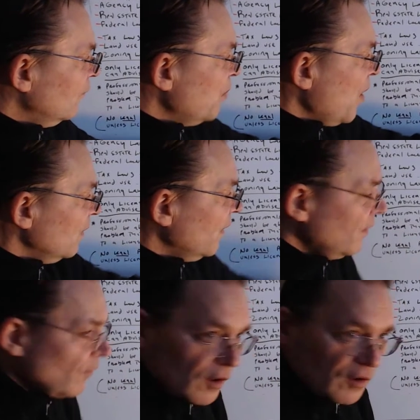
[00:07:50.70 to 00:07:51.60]
A
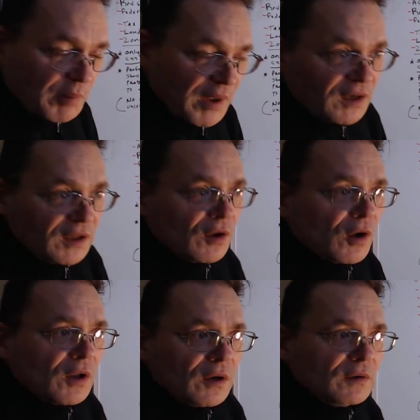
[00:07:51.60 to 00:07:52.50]
spotlight, all depending
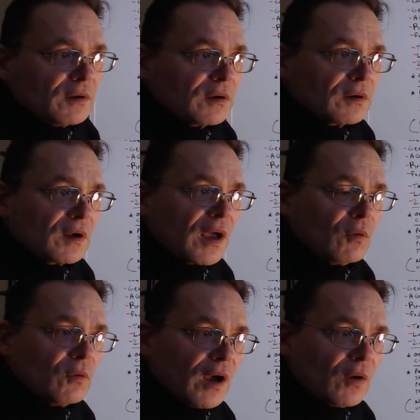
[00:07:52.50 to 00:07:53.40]
on
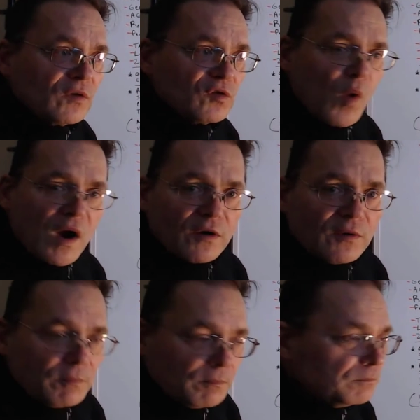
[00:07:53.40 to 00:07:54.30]
how it's wired.